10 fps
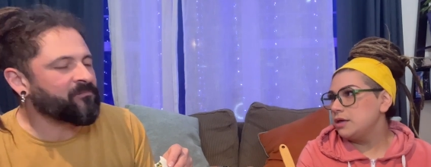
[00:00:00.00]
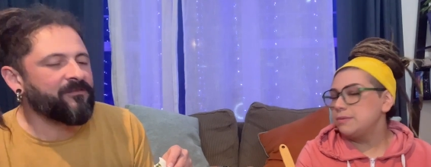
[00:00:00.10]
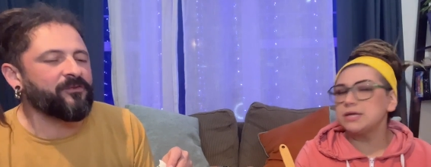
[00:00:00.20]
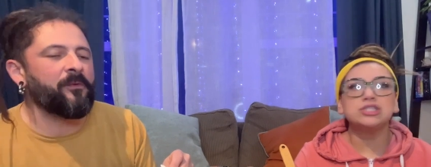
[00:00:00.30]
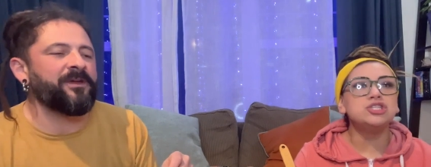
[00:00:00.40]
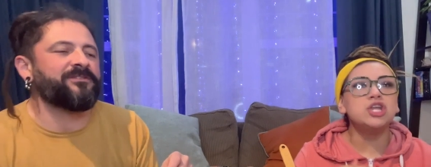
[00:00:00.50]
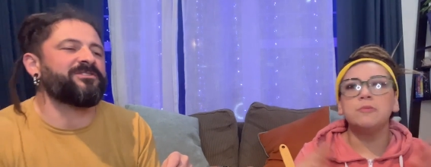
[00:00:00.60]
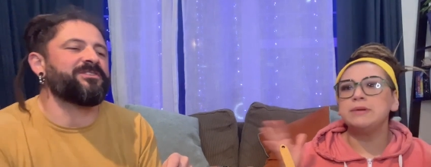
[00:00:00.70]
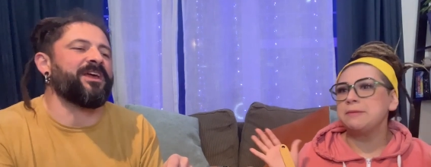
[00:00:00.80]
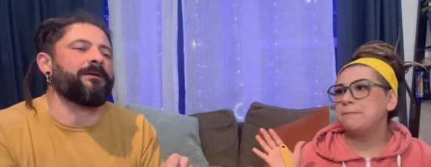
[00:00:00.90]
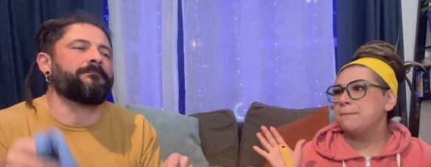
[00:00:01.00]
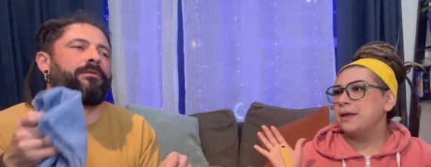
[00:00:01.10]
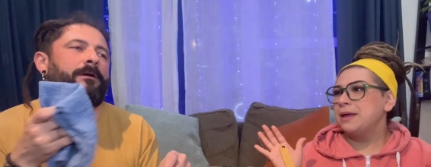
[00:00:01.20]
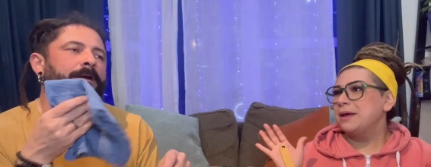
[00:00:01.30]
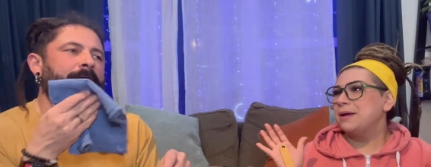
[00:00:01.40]
Speaker 1: Because nobody...
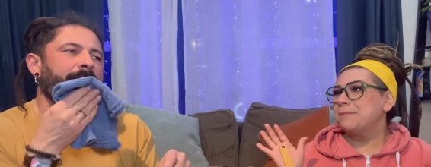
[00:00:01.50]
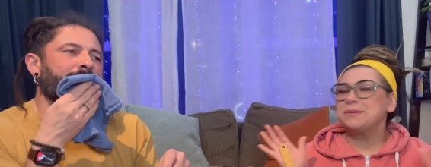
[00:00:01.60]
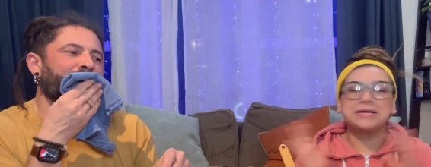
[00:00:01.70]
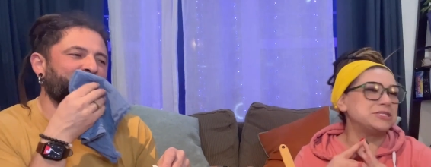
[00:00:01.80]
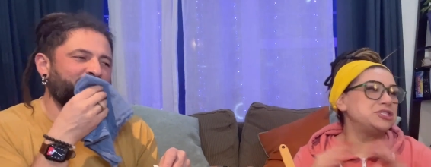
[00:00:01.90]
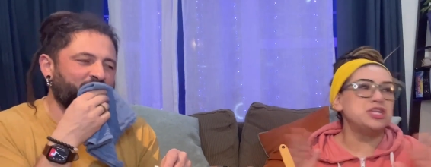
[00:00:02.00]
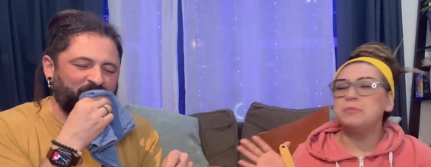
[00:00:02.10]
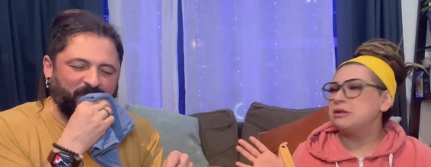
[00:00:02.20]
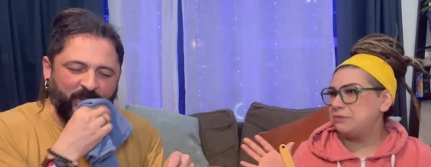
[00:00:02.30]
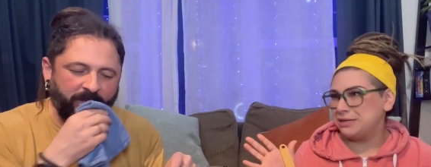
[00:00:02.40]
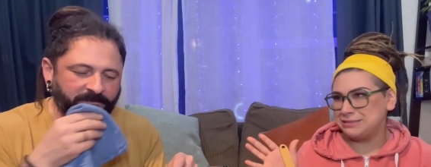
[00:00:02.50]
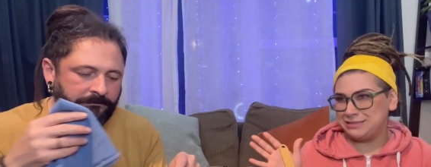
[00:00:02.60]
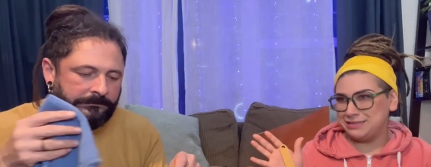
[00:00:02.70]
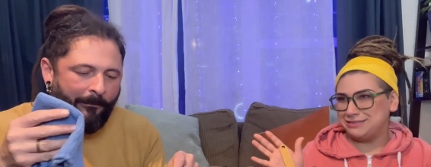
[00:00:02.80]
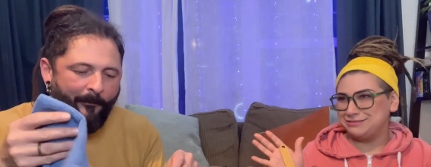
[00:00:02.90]
Brown. Because nobody picks
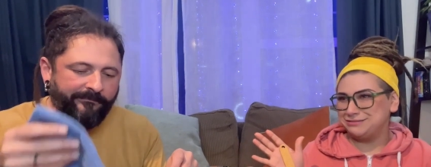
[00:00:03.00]
it.